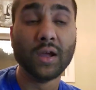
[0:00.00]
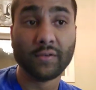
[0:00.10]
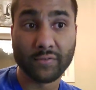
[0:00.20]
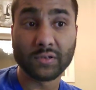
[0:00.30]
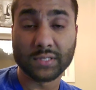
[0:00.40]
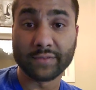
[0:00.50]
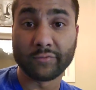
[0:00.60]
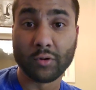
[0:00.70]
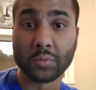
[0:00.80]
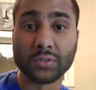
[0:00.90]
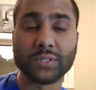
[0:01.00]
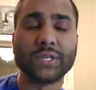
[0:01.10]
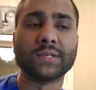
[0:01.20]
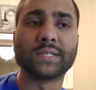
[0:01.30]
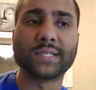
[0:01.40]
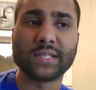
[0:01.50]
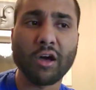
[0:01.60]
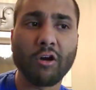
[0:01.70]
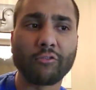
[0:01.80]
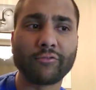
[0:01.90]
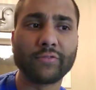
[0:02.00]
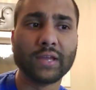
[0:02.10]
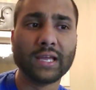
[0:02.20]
first and foremost, yourself,